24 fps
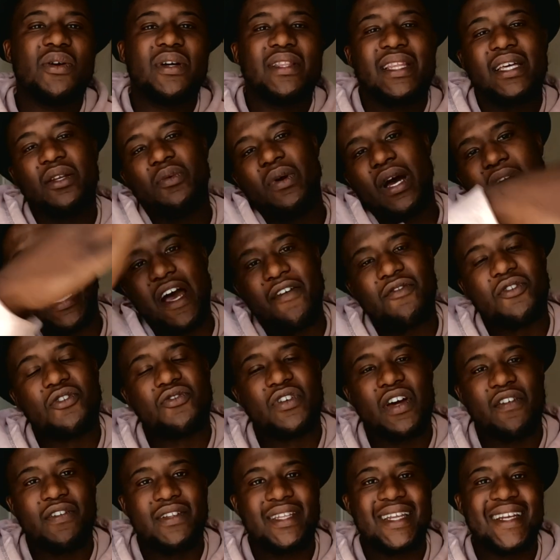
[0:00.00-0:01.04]
shock that I have to
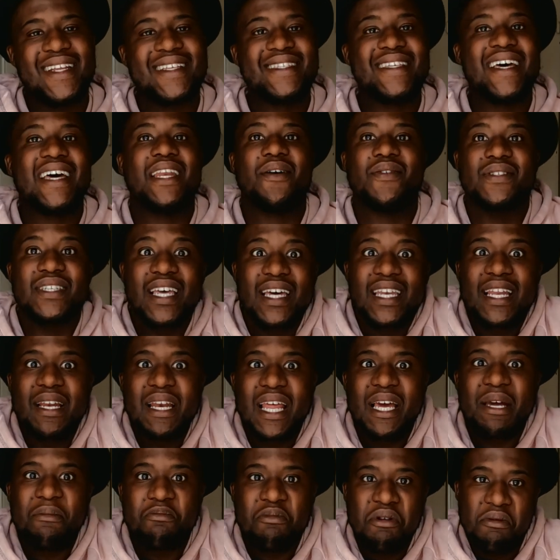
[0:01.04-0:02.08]
drive on the other side. I was kind of
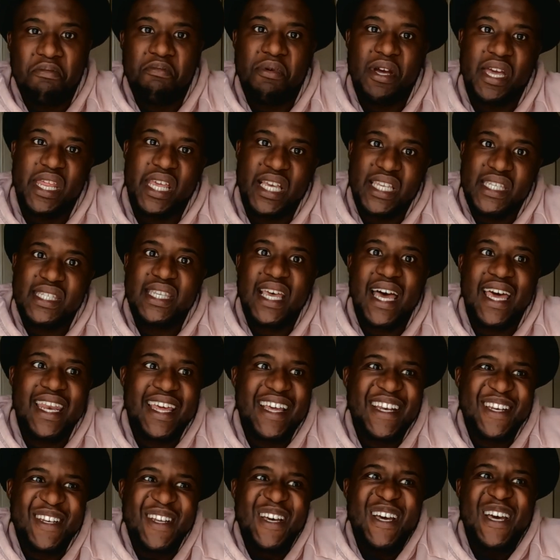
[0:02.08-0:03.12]
like prepared,
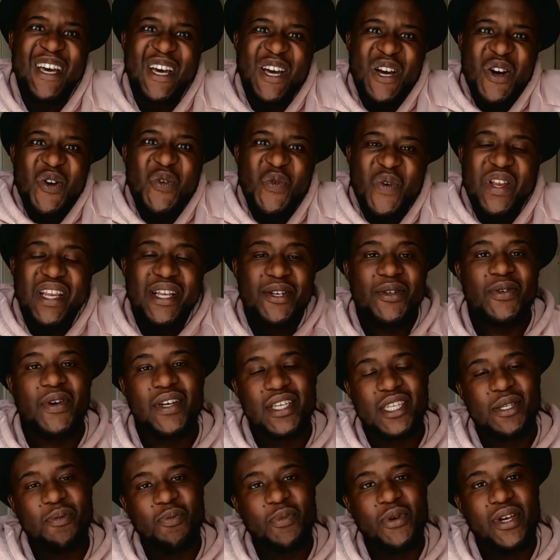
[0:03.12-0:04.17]
excited, willing to
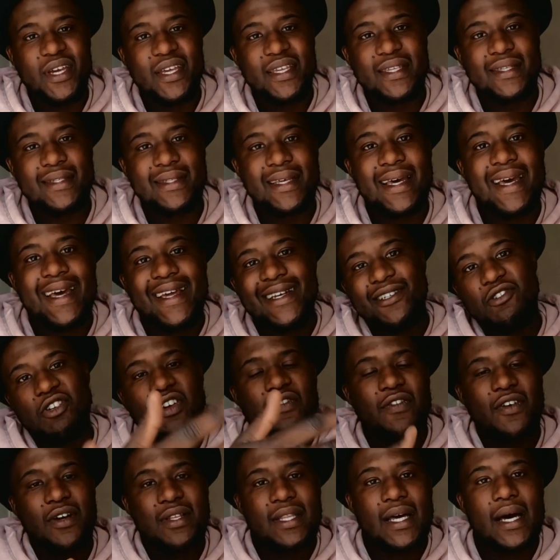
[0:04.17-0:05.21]
experience
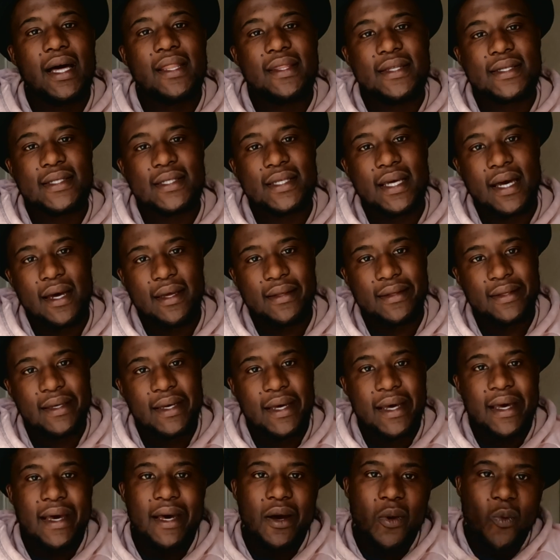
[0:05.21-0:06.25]
driving on the other side.
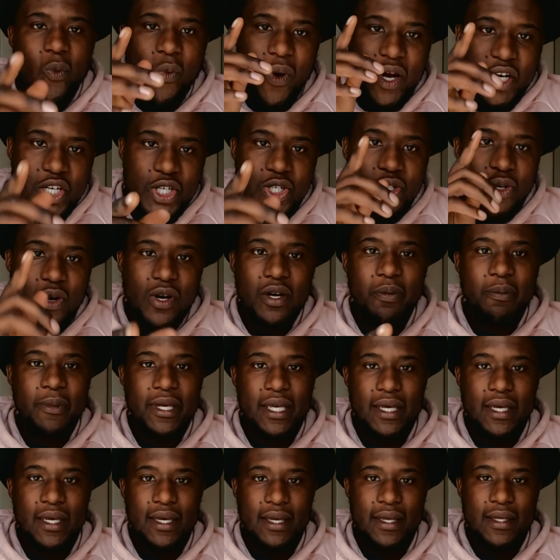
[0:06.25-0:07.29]
What shocked
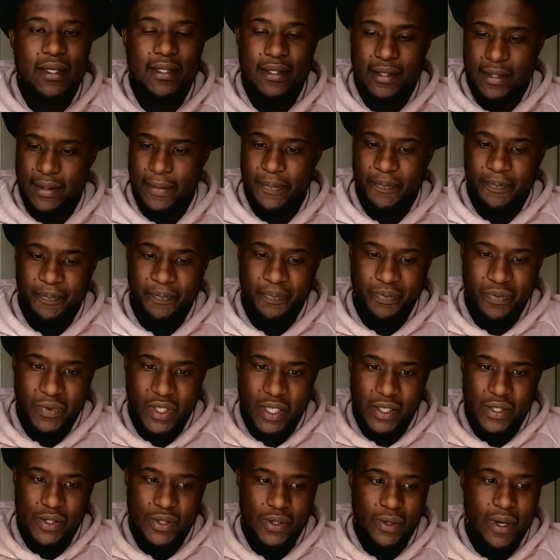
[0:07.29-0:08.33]
me is,
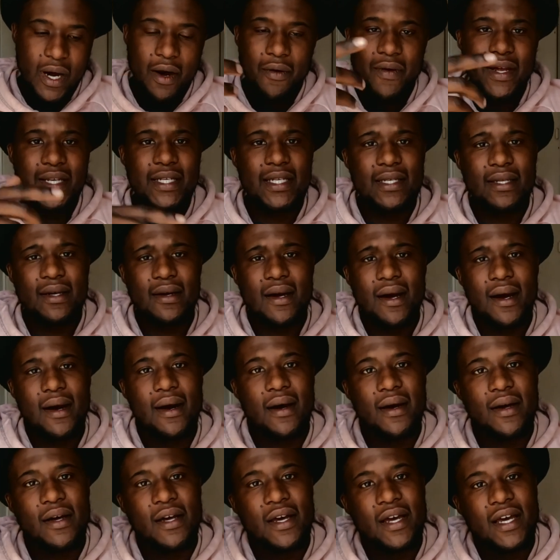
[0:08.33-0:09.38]
so I rented a
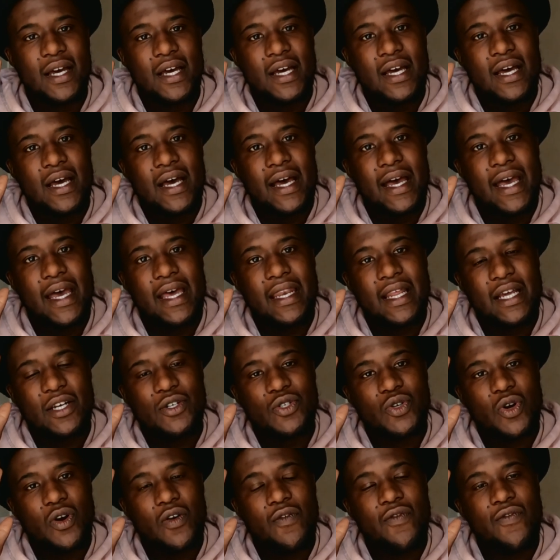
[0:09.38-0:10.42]
car and I
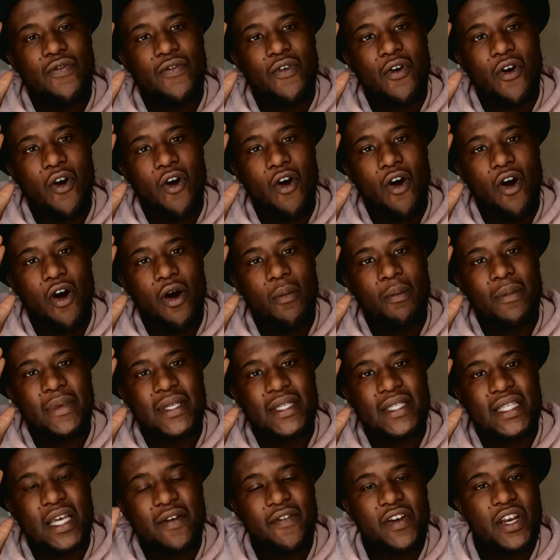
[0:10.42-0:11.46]
drove from
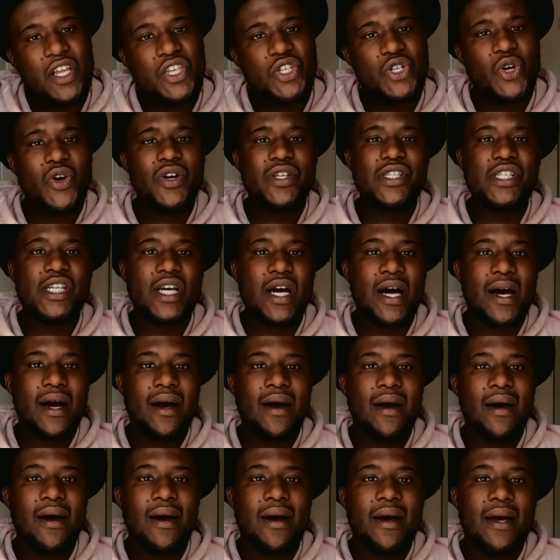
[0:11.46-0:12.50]
Savannah, Georgia
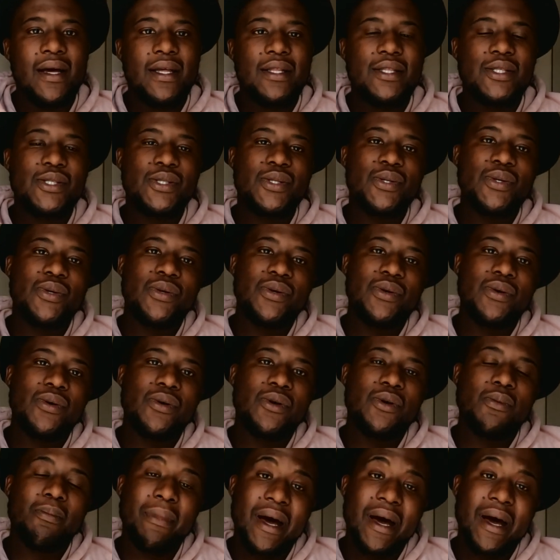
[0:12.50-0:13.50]
to